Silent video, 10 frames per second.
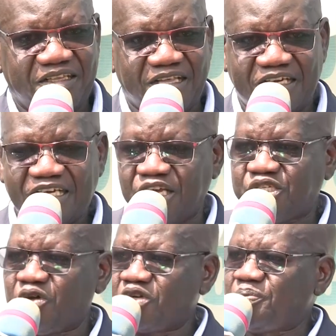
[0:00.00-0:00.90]
that
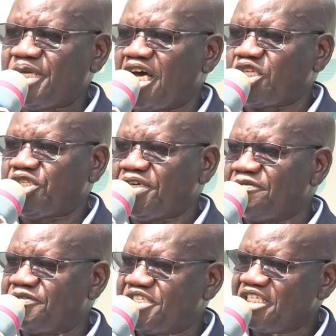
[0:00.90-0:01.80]
has not been
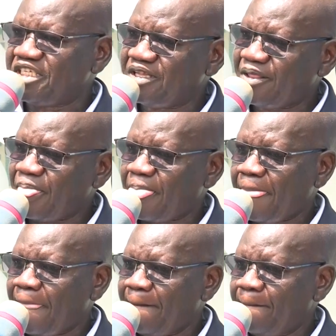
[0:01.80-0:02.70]
achieved
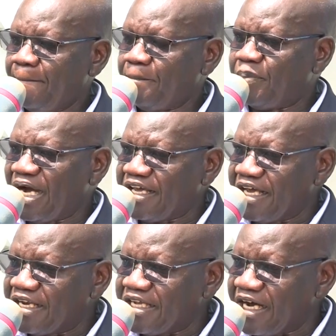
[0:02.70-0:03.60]
by
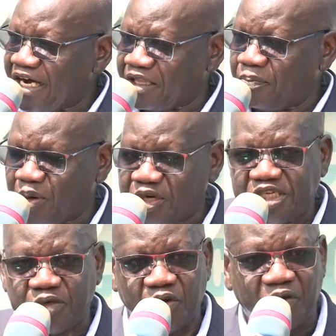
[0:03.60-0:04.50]
any other political